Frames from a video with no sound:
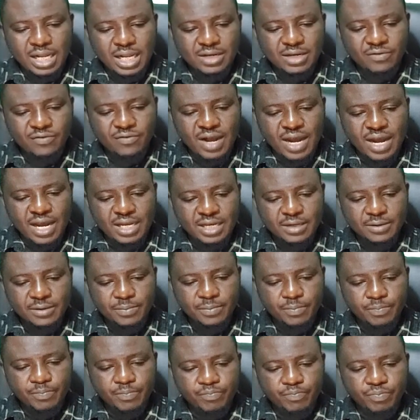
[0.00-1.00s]
2 can
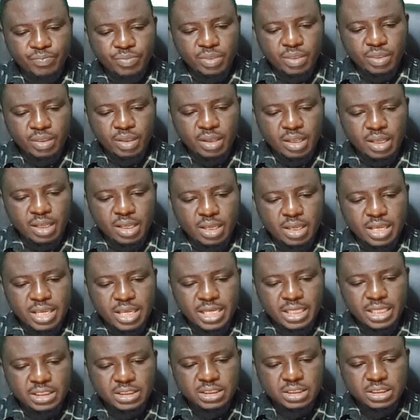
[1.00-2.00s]
divide
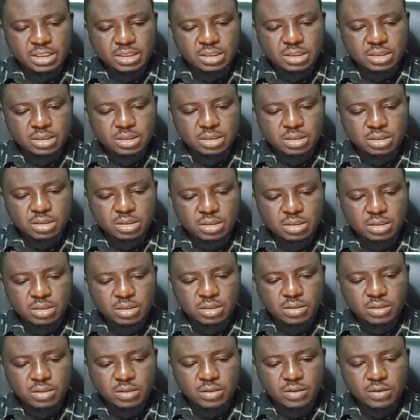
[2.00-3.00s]
8
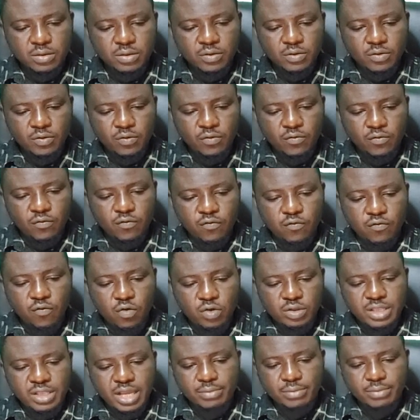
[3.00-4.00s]

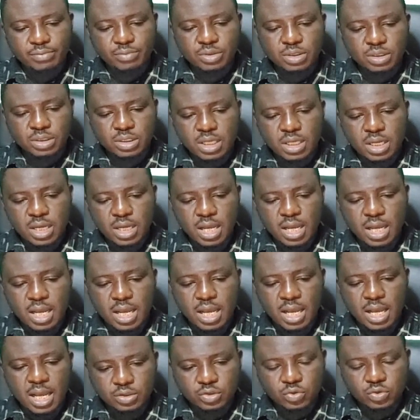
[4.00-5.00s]
4 times,
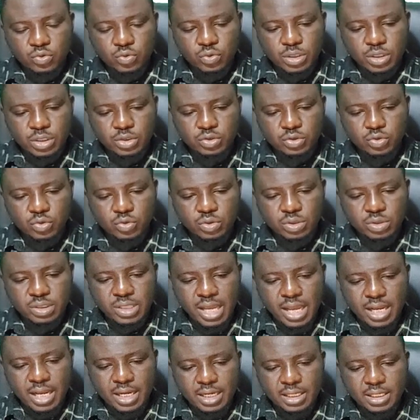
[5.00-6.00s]
and 2
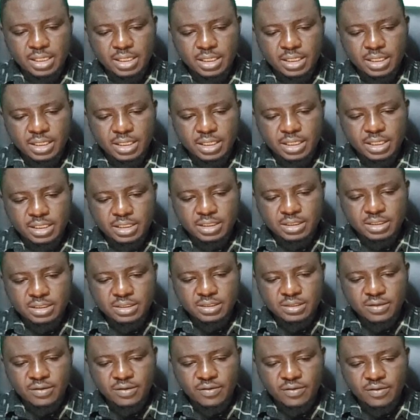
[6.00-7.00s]
into 10
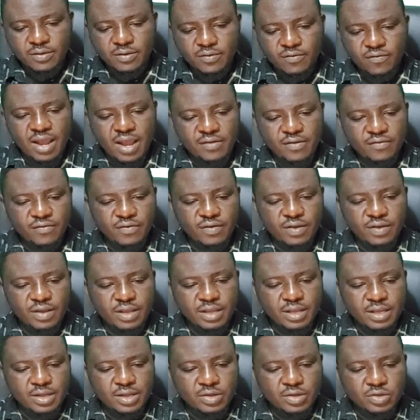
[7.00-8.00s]
is
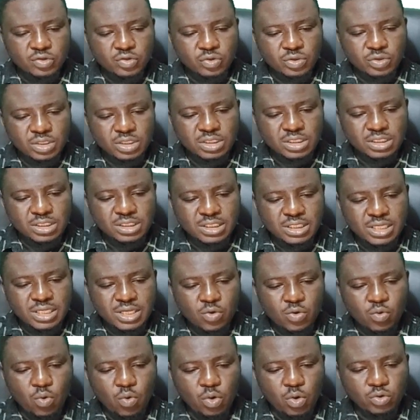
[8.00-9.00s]
5. So this
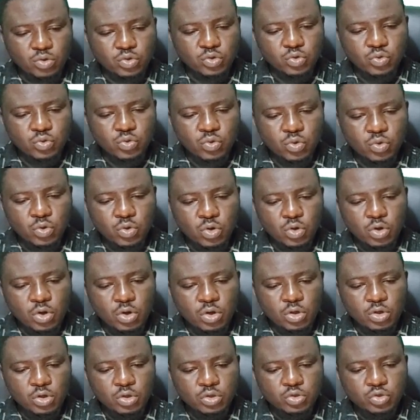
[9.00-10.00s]
is equal to
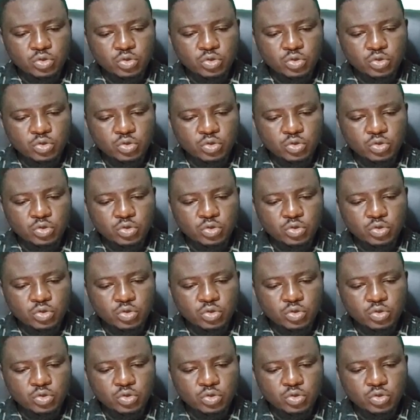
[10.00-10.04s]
